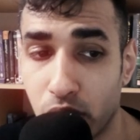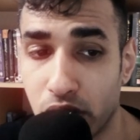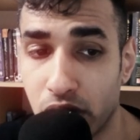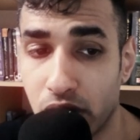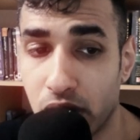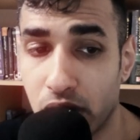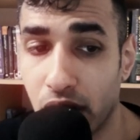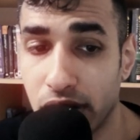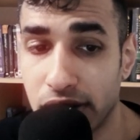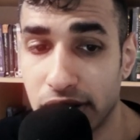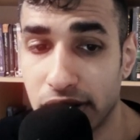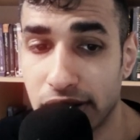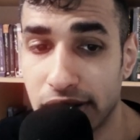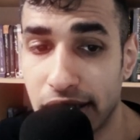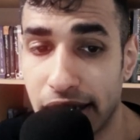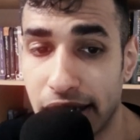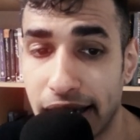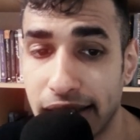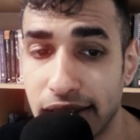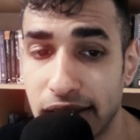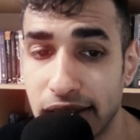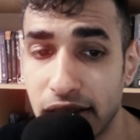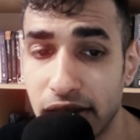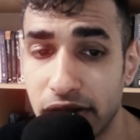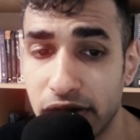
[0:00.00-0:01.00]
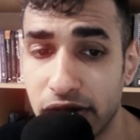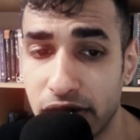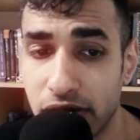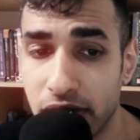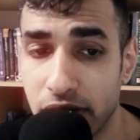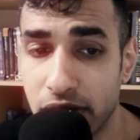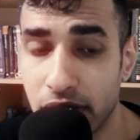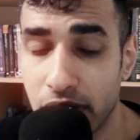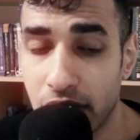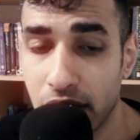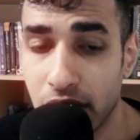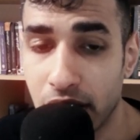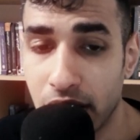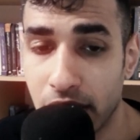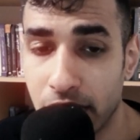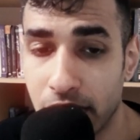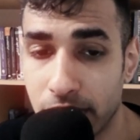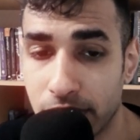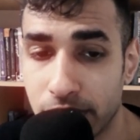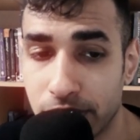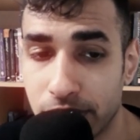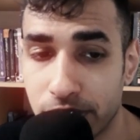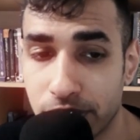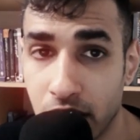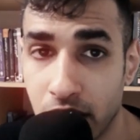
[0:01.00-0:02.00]
is negative.
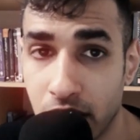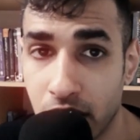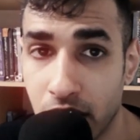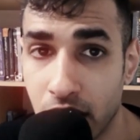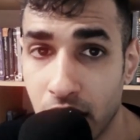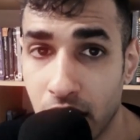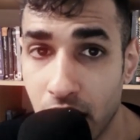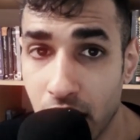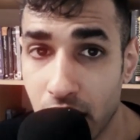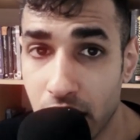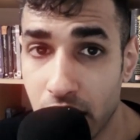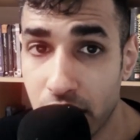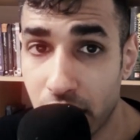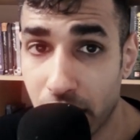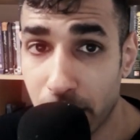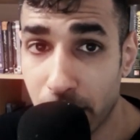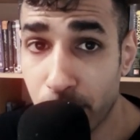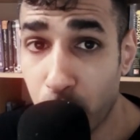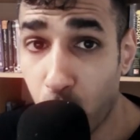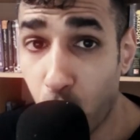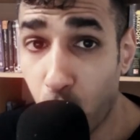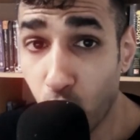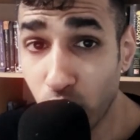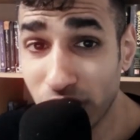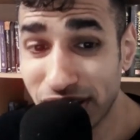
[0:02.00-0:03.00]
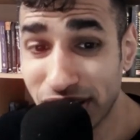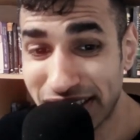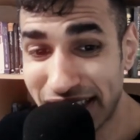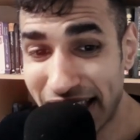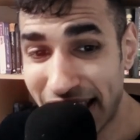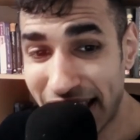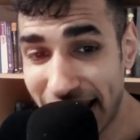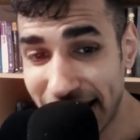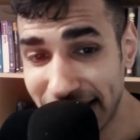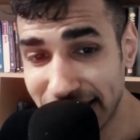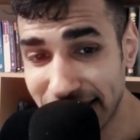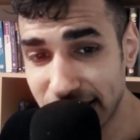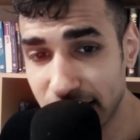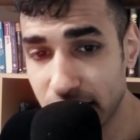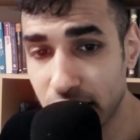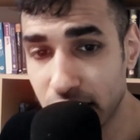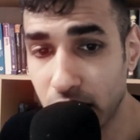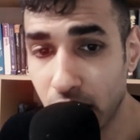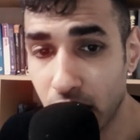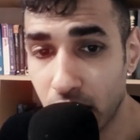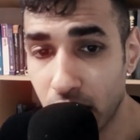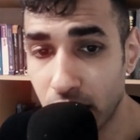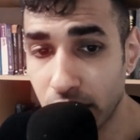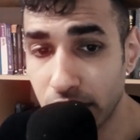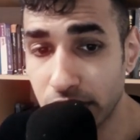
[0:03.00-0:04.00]
The reported
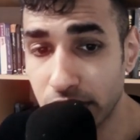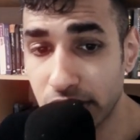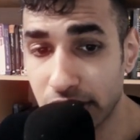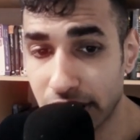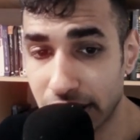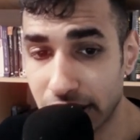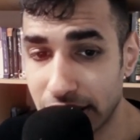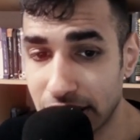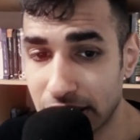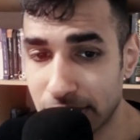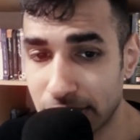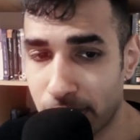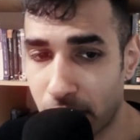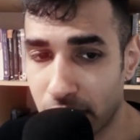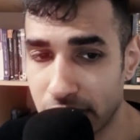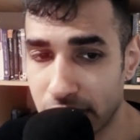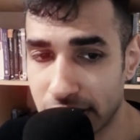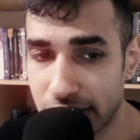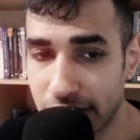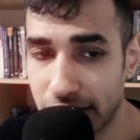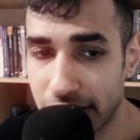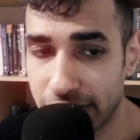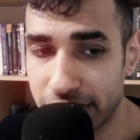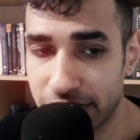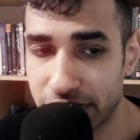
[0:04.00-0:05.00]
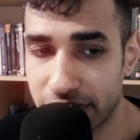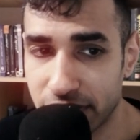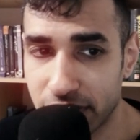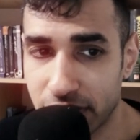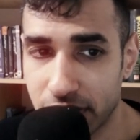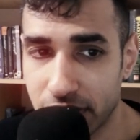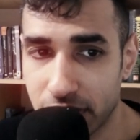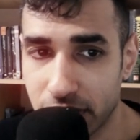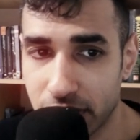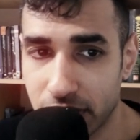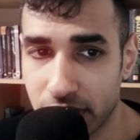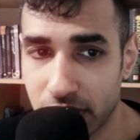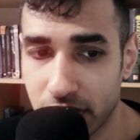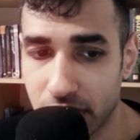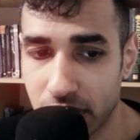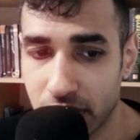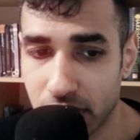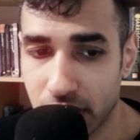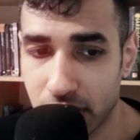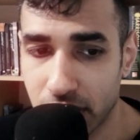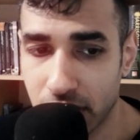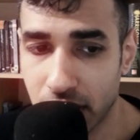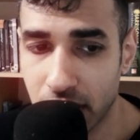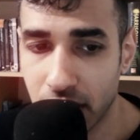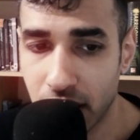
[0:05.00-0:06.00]
clause is positive.
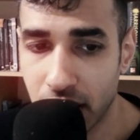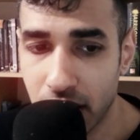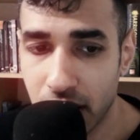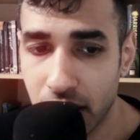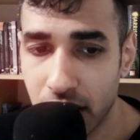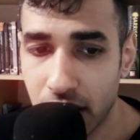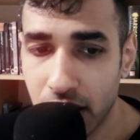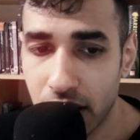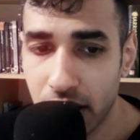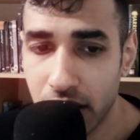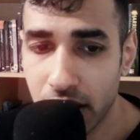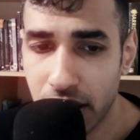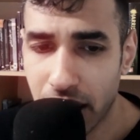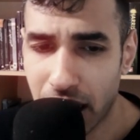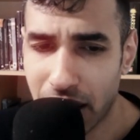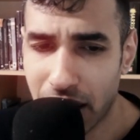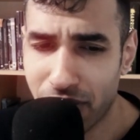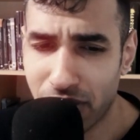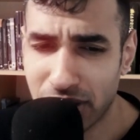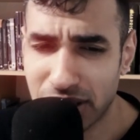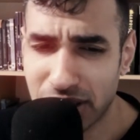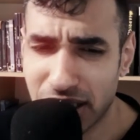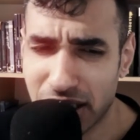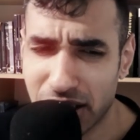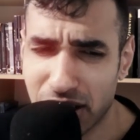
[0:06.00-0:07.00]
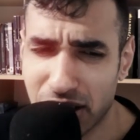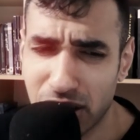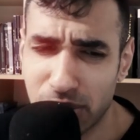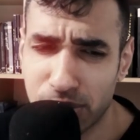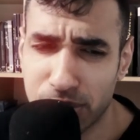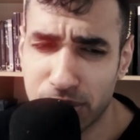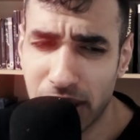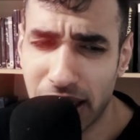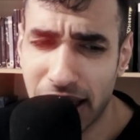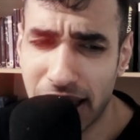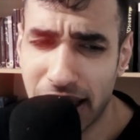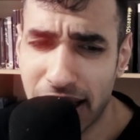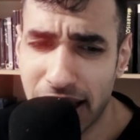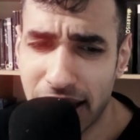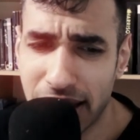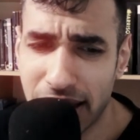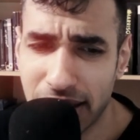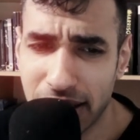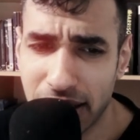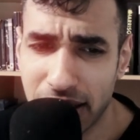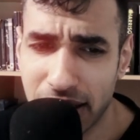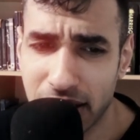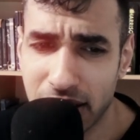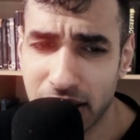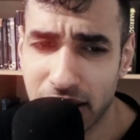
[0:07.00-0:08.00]
It wasn't a good
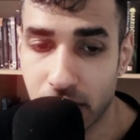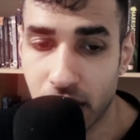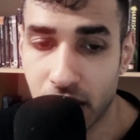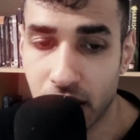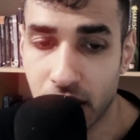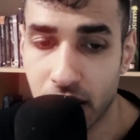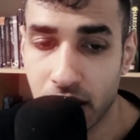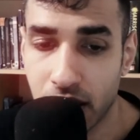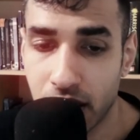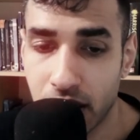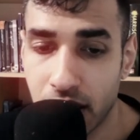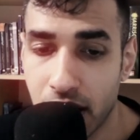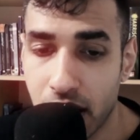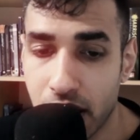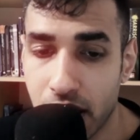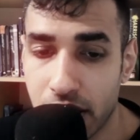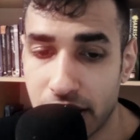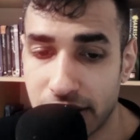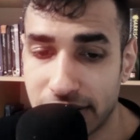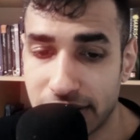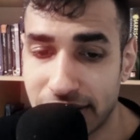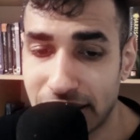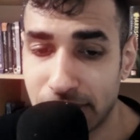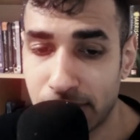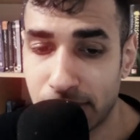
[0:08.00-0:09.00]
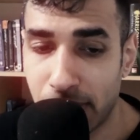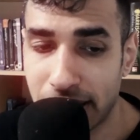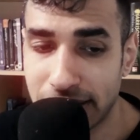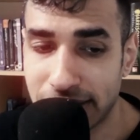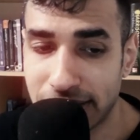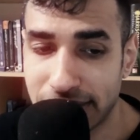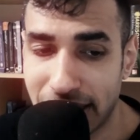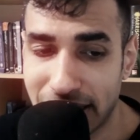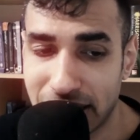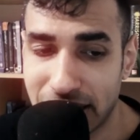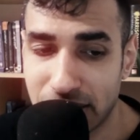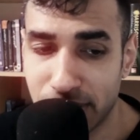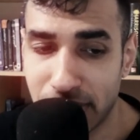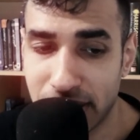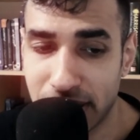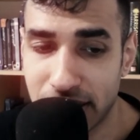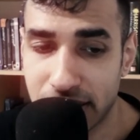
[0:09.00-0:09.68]
plan. This is my statement.